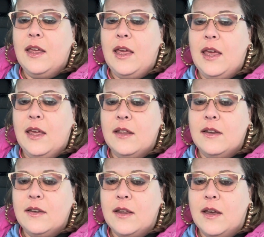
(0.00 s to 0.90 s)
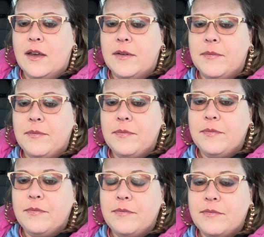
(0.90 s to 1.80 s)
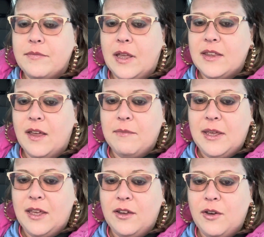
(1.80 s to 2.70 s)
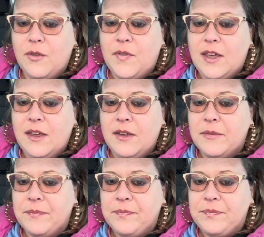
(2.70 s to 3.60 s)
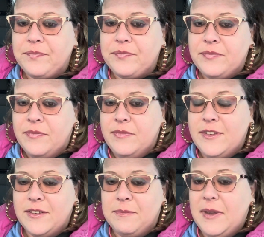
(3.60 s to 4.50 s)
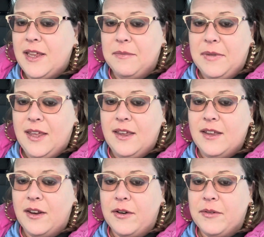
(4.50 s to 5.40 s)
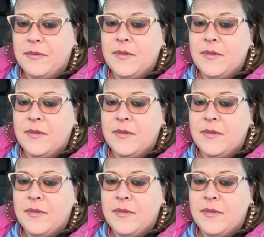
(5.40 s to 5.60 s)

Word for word: And um, I love being goofy and just being me, you know.